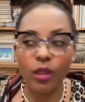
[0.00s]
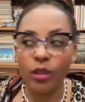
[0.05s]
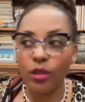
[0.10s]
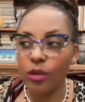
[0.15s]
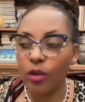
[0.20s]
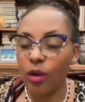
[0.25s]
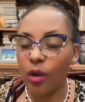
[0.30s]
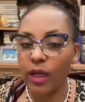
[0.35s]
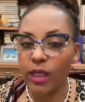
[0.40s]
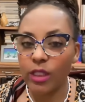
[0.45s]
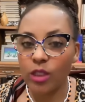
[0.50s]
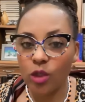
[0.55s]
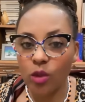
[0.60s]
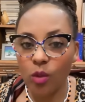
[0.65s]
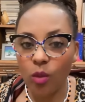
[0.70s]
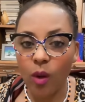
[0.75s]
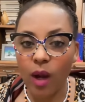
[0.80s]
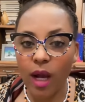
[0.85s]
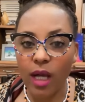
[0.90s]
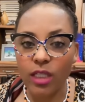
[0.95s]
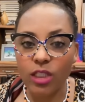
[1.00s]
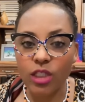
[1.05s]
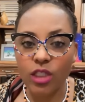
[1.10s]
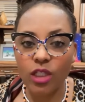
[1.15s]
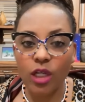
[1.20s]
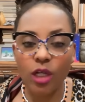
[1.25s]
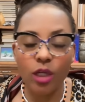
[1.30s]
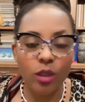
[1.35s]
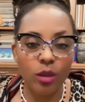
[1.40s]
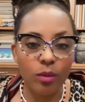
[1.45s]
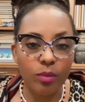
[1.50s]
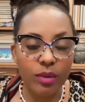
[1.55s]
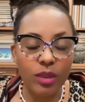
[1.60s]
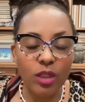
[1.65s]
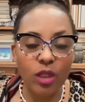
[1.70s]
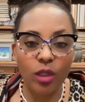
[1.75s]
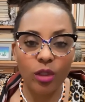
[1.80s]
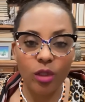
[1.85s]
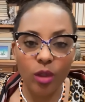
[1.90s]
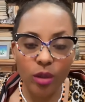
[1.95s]
you go and you wash, you
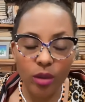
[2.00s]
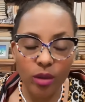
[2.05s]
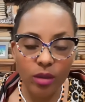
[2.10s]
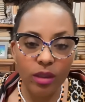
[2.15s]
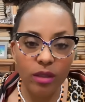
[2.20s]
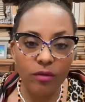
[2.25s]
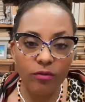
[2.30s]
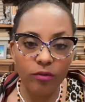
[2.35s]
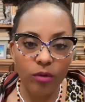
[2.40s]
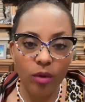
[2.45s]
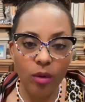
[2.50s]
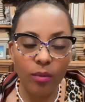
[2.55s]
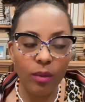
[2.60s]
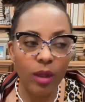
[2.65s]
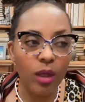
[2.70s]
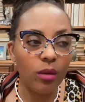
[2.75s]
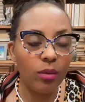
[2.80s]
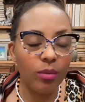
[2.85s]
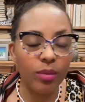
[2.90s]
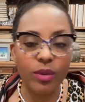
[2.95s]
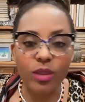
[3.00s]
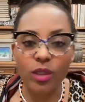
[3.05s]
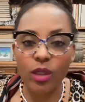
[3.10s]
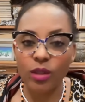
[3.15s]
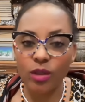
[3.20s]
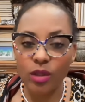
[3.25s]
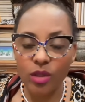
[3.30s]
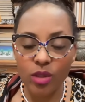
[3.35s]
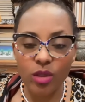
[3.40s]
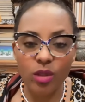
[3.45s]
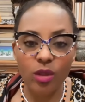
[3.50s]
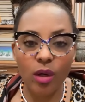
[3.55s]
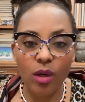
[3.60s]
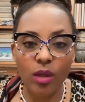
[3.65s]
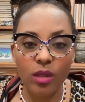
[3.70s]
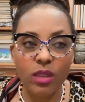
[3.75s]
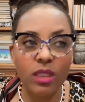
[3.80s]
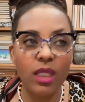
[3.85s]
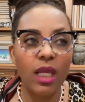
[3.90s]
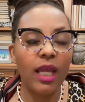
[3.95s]
put on your uniform, put on your
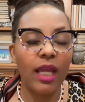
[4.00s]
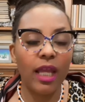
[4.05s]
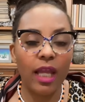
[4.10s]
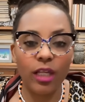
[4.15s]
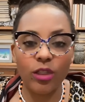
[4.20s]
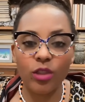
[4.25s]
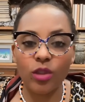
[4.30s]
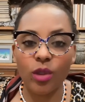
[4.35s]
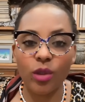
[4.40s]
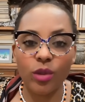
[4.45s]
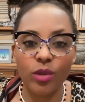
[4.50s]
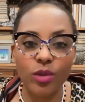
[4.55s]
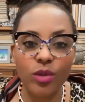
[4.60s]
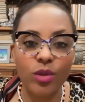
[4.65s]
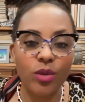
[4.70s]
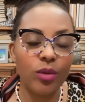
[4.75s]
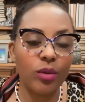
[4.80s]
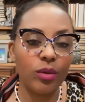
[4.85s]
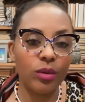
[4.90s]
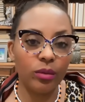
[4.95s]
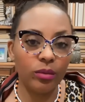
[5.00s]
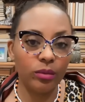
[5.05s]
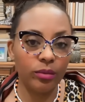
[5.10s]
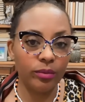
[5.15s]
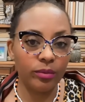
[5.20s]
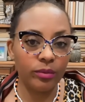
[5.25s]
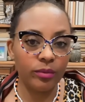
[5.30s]
socks, and you go to school.